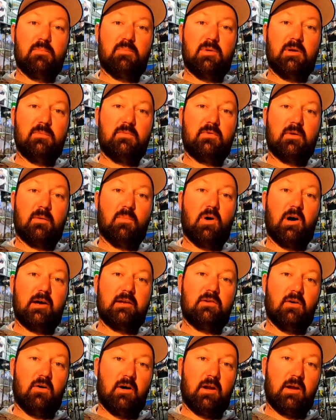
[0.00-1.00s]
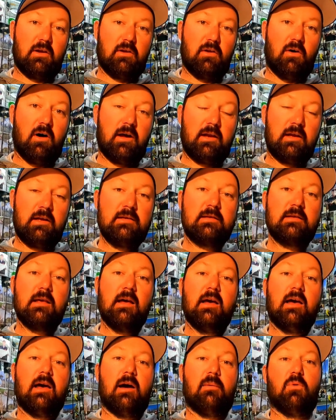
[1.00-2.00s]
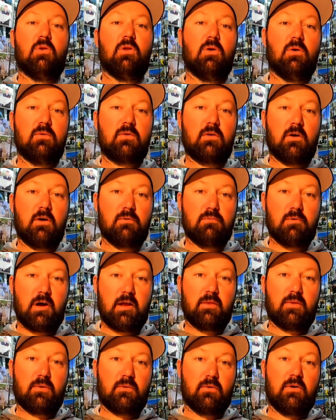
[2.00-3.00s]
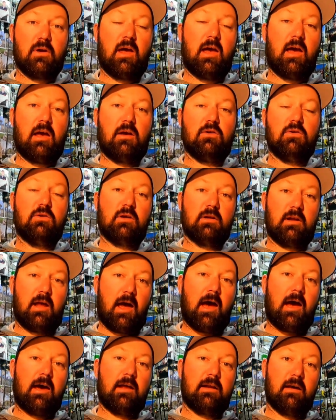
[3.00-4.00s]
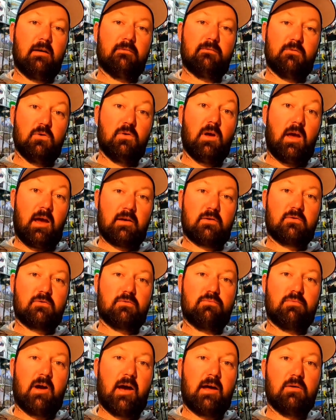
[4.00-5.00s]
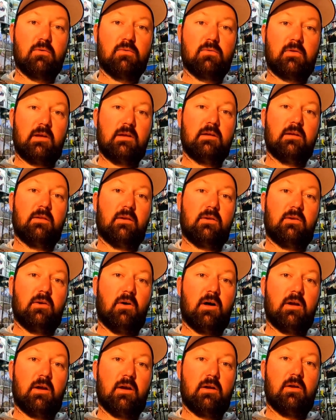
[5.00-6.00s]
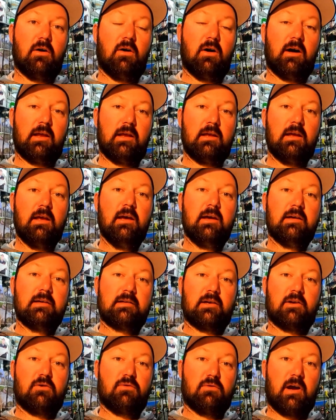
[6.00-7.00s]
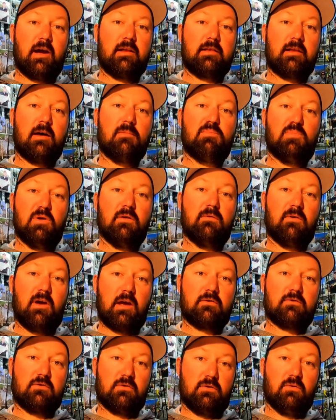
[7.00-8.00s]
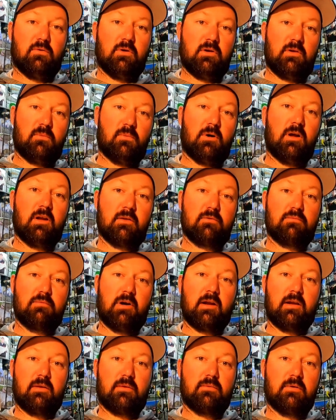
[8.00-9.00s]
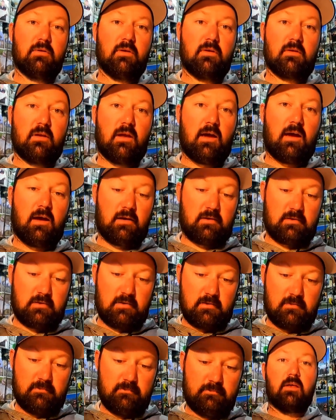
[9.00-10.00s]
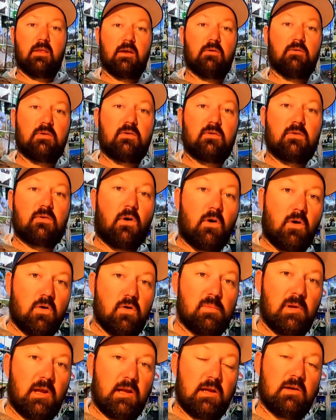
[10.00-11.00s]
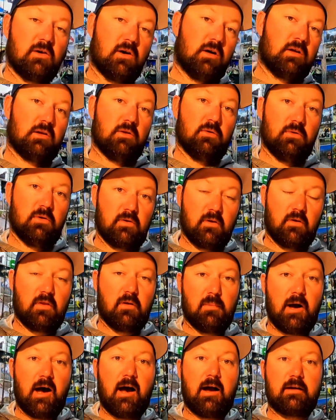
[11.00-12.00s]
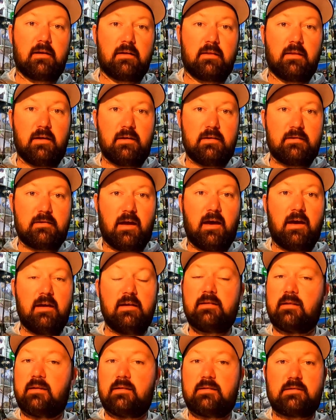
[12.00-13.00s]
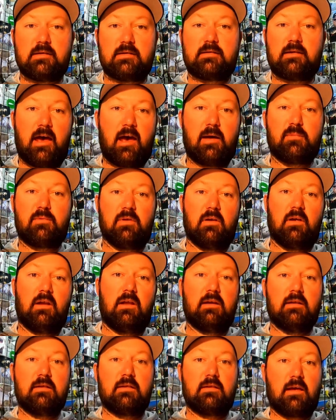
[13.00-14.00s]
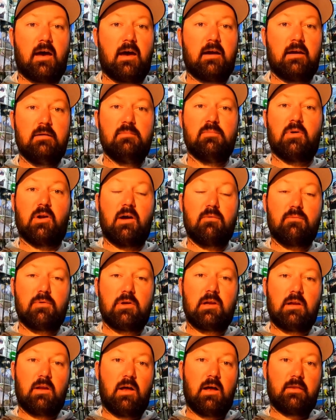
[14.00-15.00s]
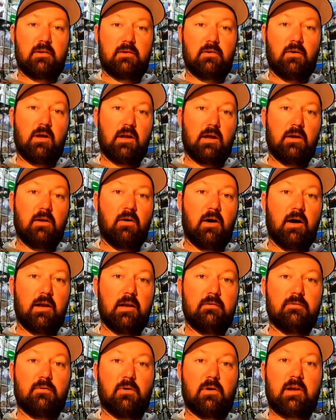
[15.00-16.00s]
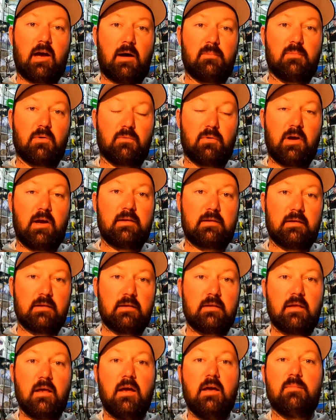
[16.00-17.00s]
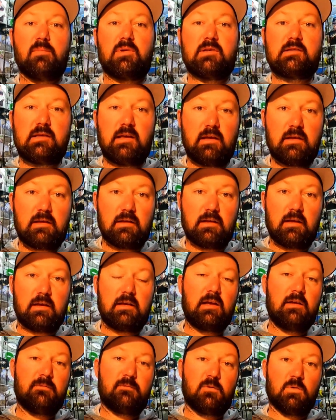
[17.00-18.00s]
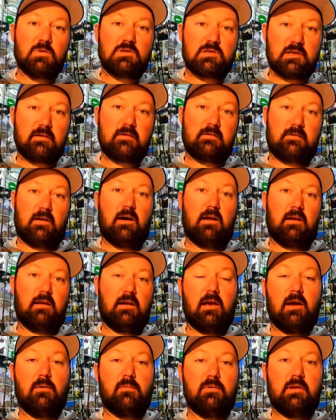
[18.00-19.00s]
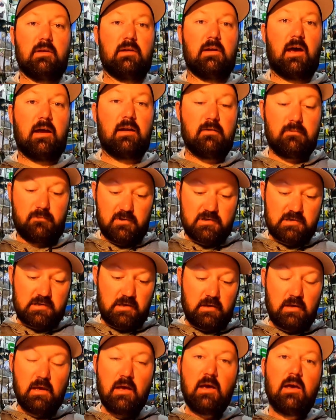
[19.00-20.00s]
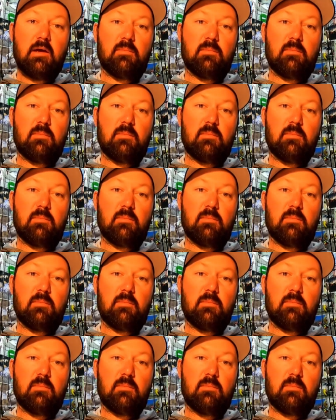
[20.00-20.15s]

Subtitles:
the bibs on my Dino 90s, and we'll also run through how you can add a few extra rattles into the Dino 90 to create that bit of extra noise while it's running through the snags. So there is so many cod lures on the market these days, it is just absolutely insane, but I really like the Dino 90 for a couple of reasons, particularly if you're just starting out with your native fishing,